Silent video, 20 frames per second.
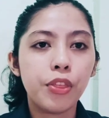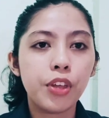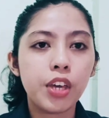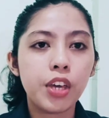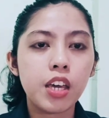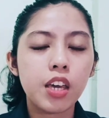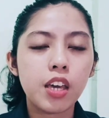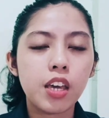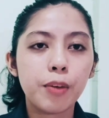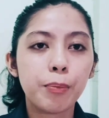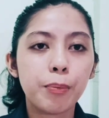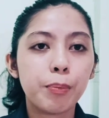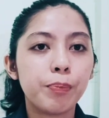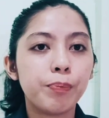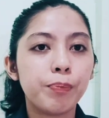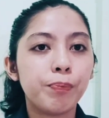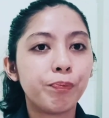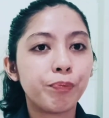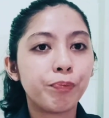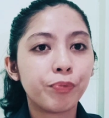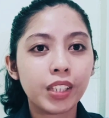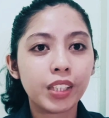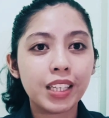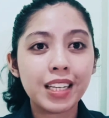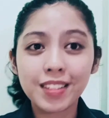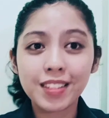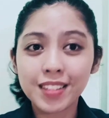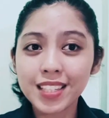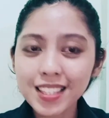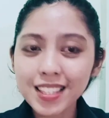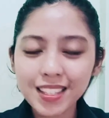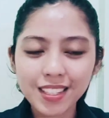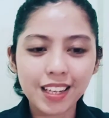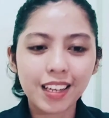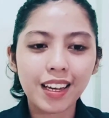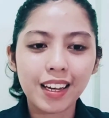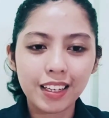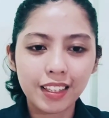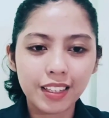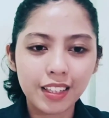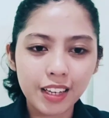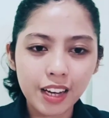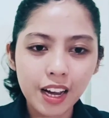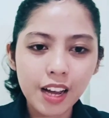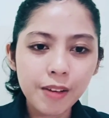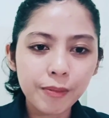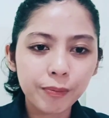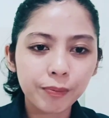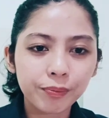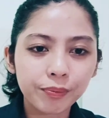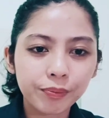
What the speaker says: the existing idea.